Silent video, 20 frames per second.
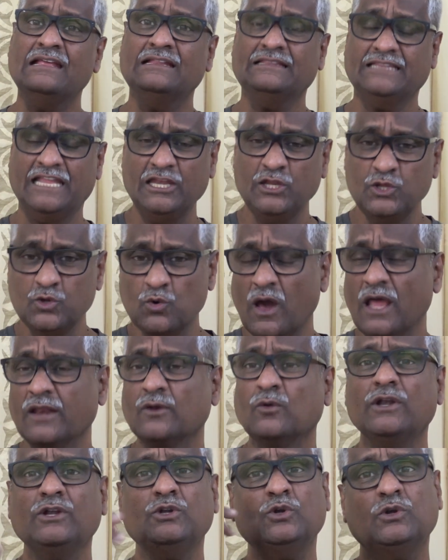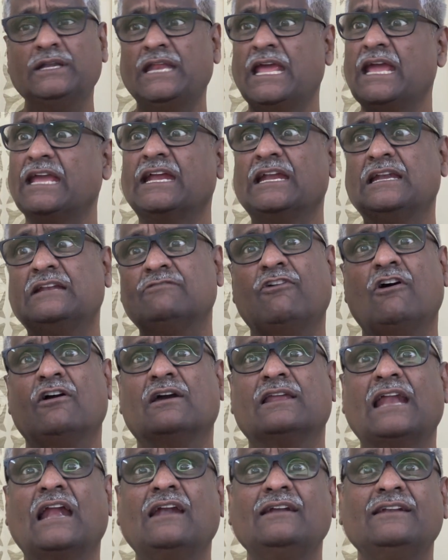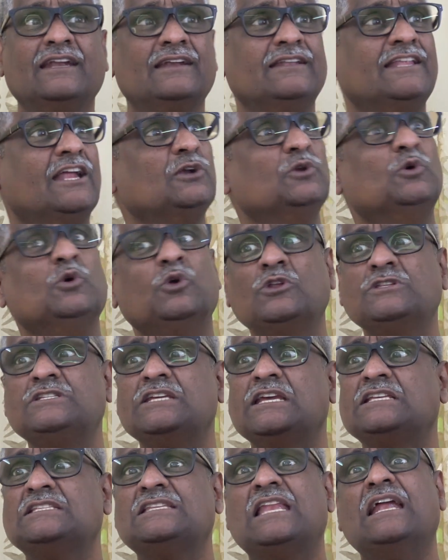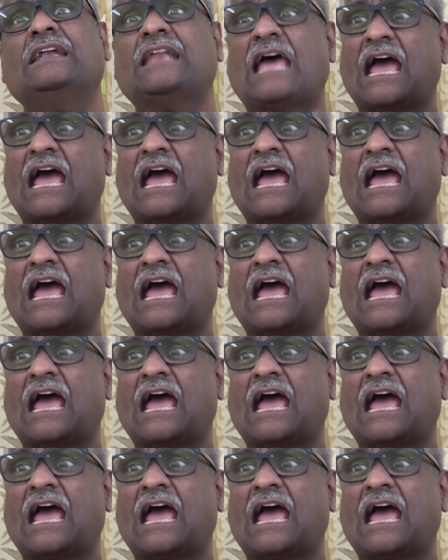then you are going to take it for granted that Guruji is late,